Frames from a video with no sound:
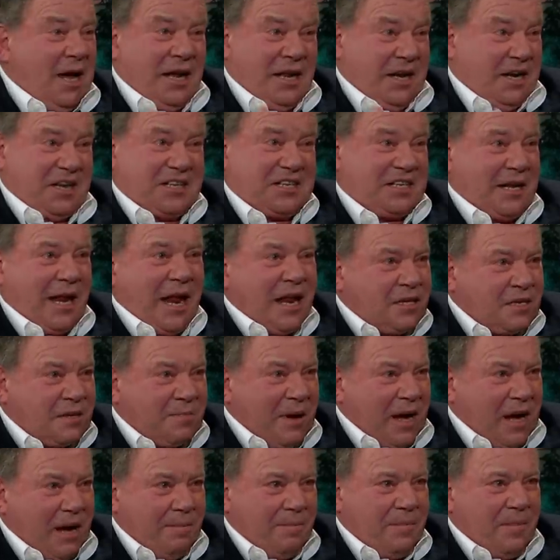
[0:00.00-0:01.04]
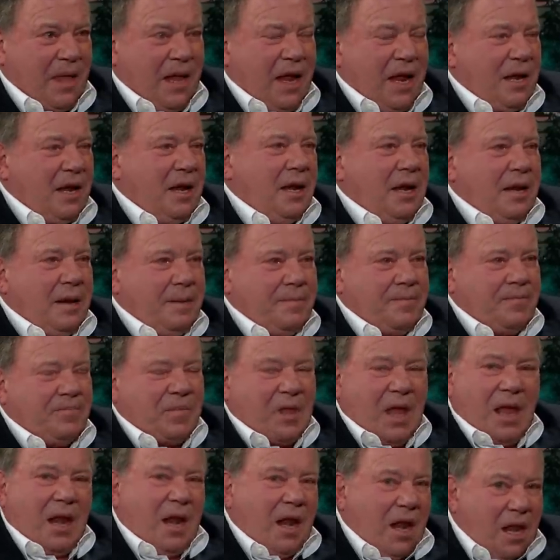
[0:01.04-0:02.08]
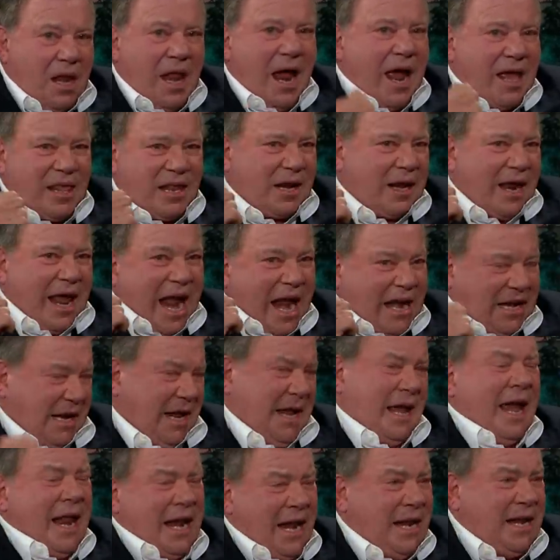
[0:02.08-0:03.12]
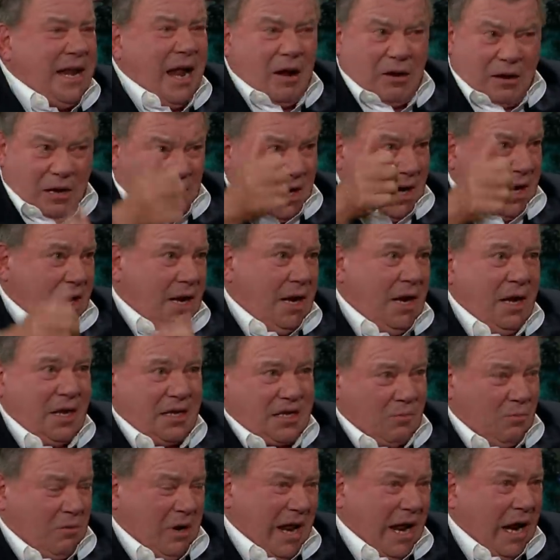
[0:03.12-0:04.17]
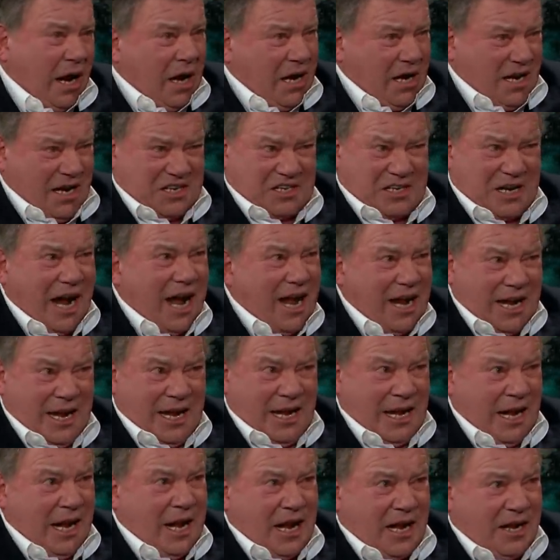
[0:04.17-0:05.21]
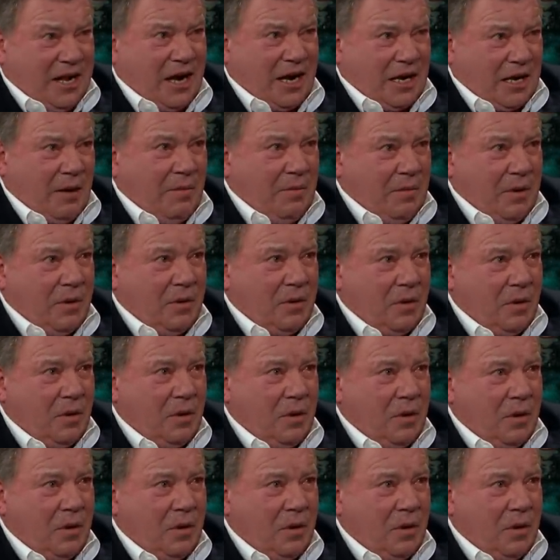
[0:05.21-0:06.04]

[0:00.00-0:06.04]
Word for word: understands me neither at Canada nor in when I got to Scotland. Well, that's, I, I